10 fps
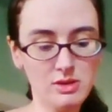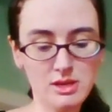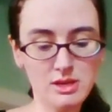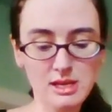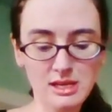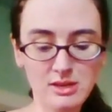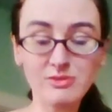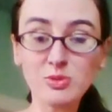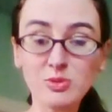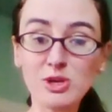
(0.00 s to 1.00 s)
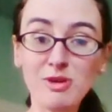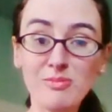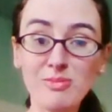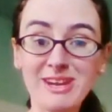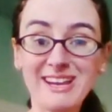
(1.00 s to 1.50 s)
Now you don't have to worry about
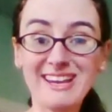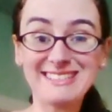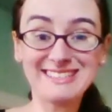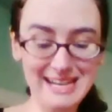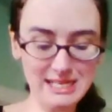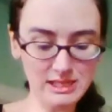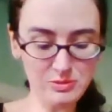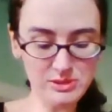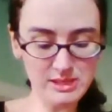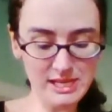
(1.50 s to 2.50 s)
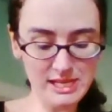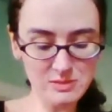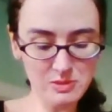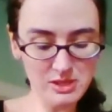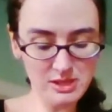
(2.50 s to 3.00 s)
being exactly precise
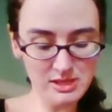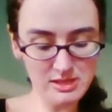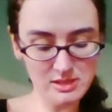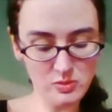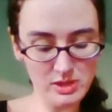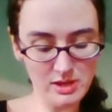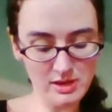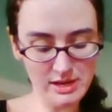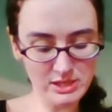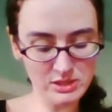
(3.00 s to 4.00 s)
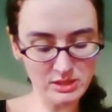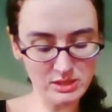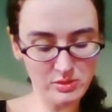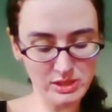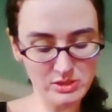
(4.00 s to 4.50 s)
because we are actually
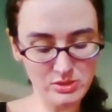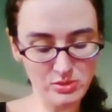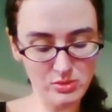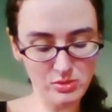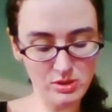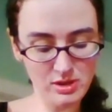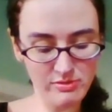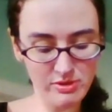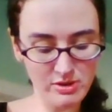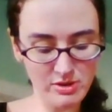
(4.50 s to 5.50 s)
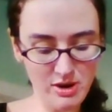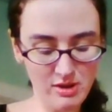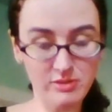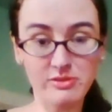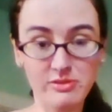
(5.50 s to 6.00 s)
going to cover all
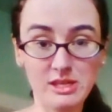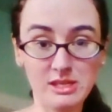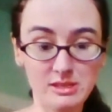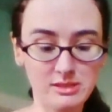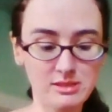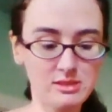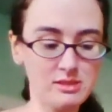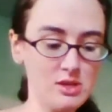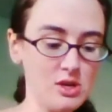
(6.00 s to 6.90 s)
of these